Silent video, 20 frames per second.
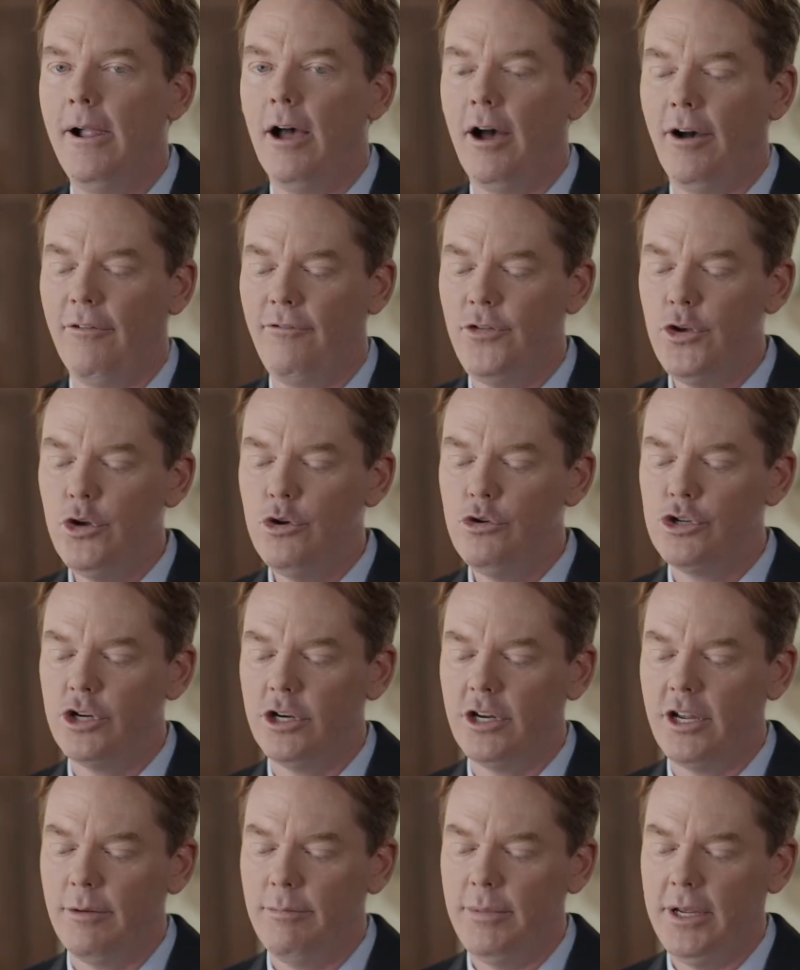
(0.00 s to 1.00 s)
A
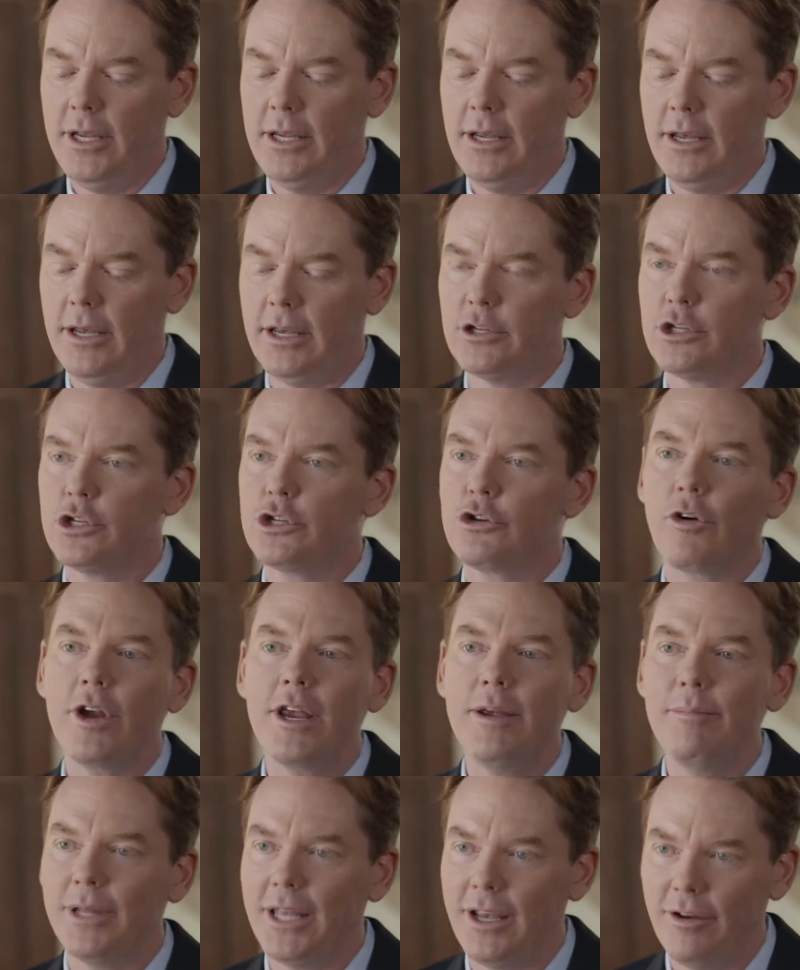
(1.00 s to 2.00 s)
fusion can be
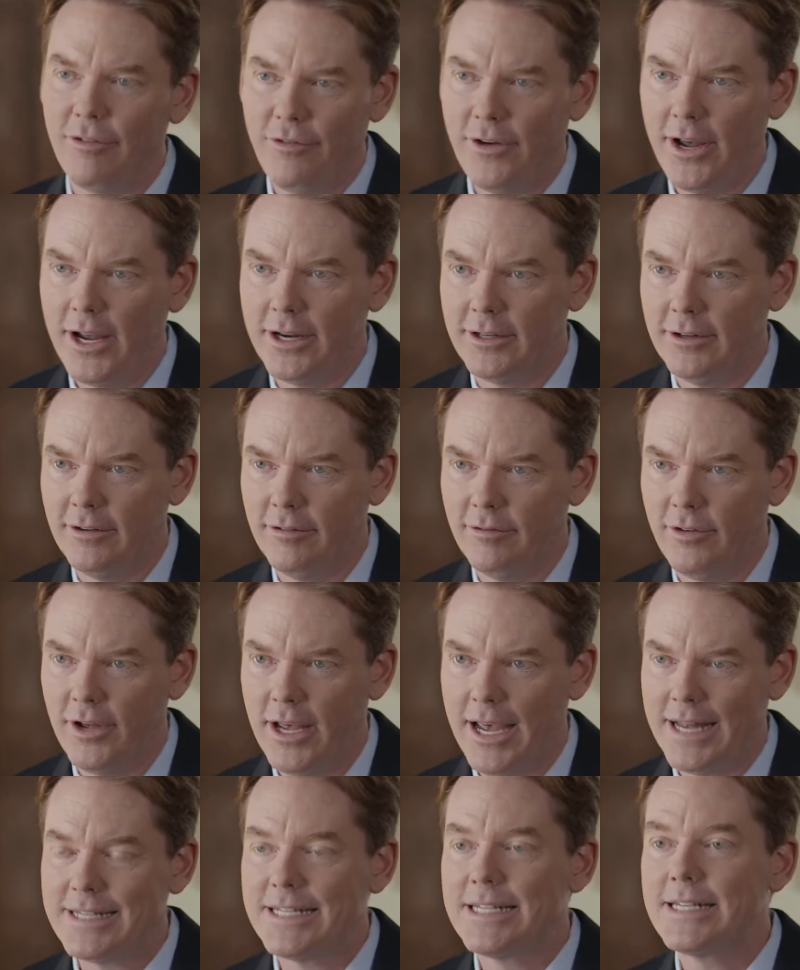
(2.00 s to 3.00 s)
extremely effective
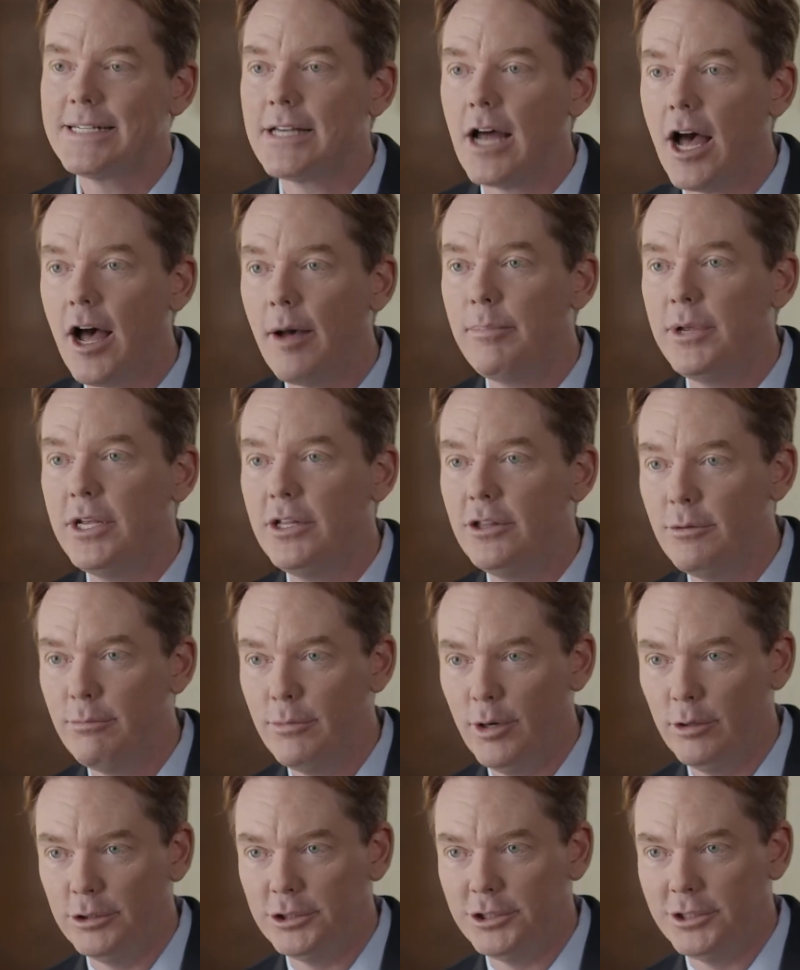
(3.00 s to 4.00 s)
at stopping the
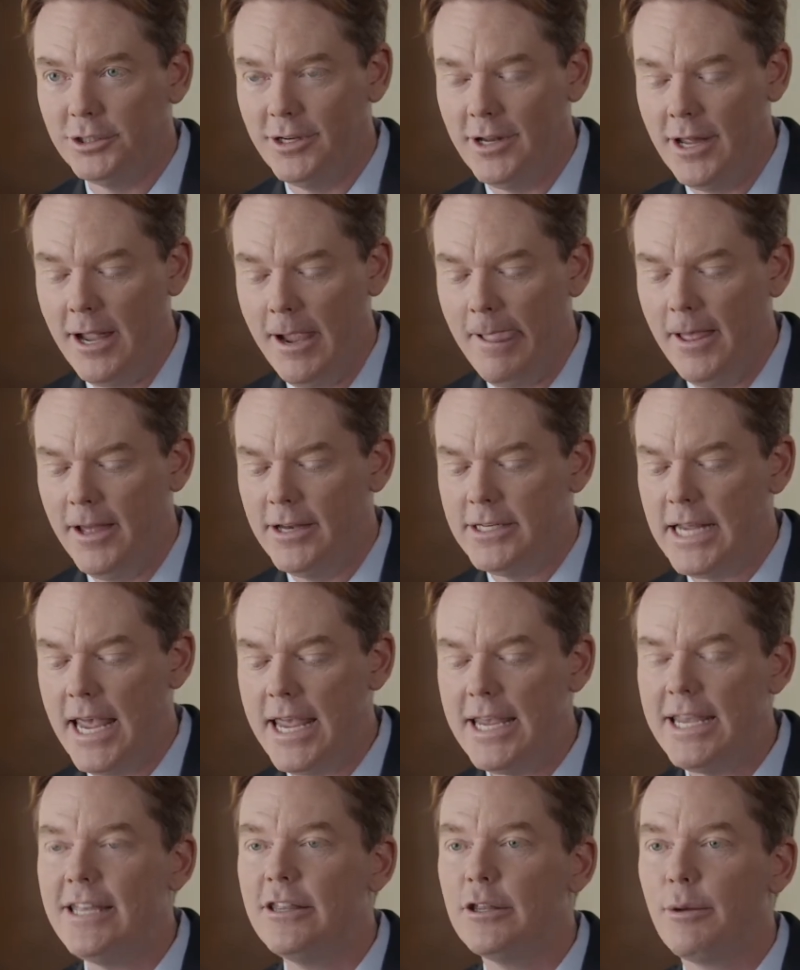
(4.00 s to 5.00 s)
motion,
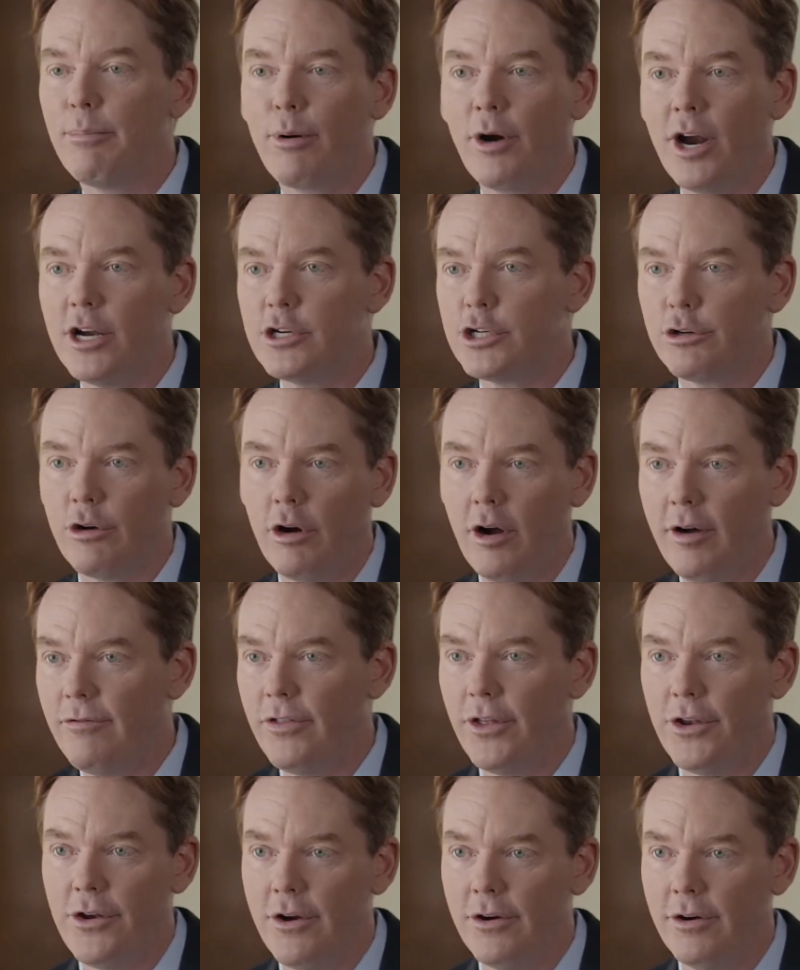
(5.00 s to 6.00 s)
taking the pressure off
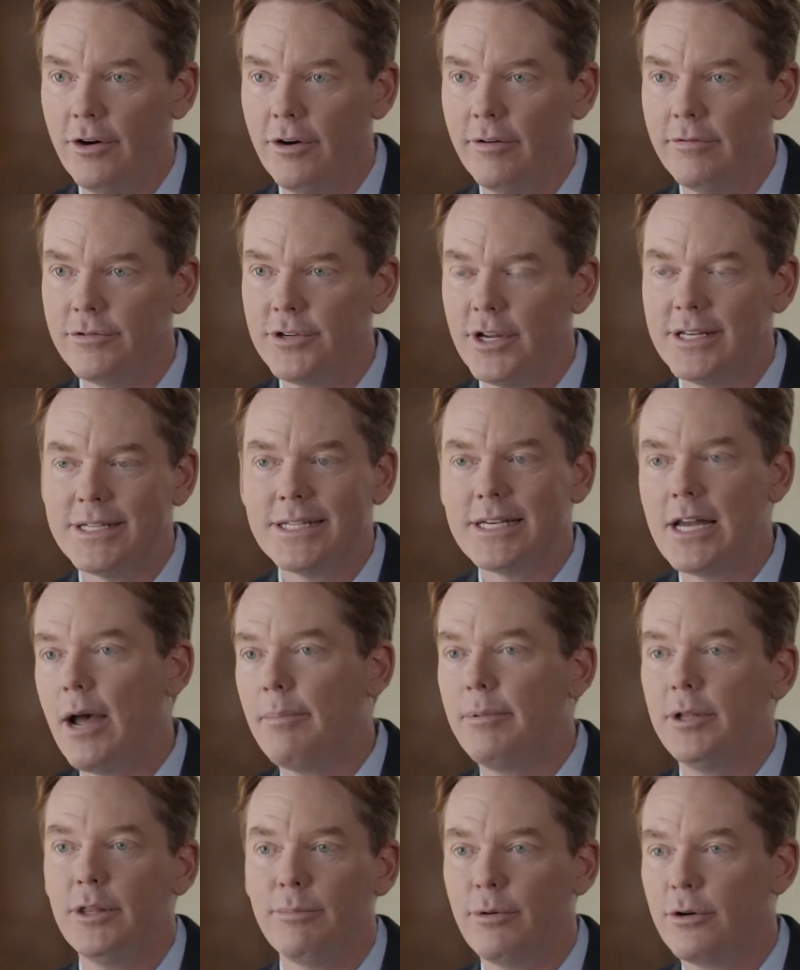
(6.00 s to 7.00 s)
the nerves, and
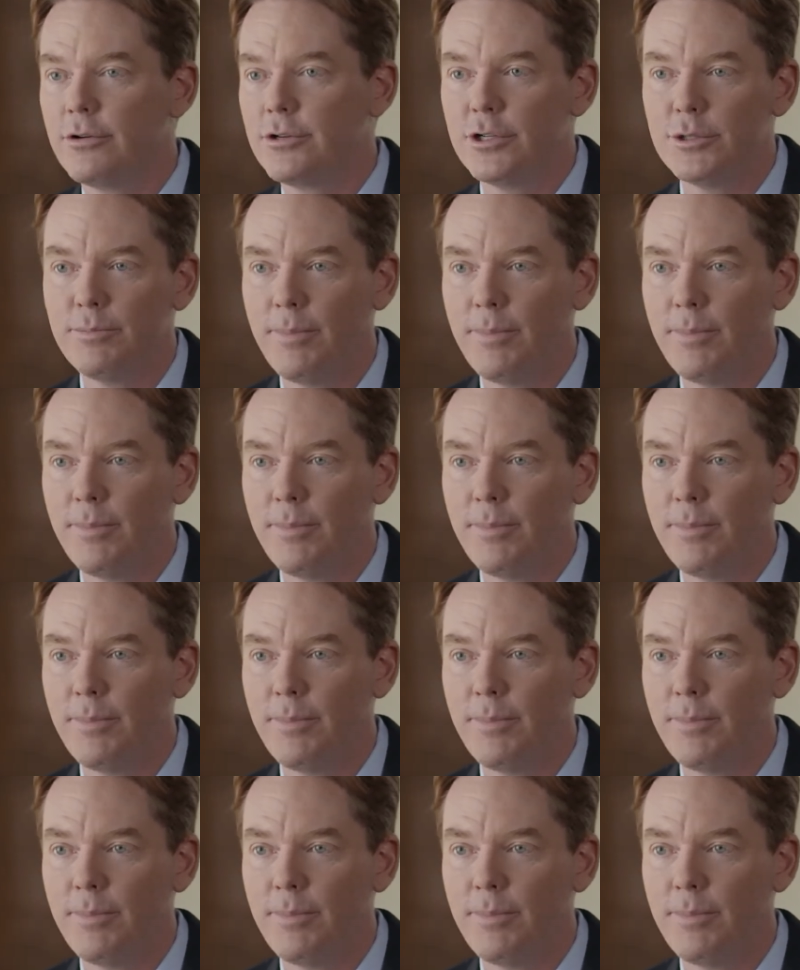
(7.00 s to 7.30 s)
stopping the person's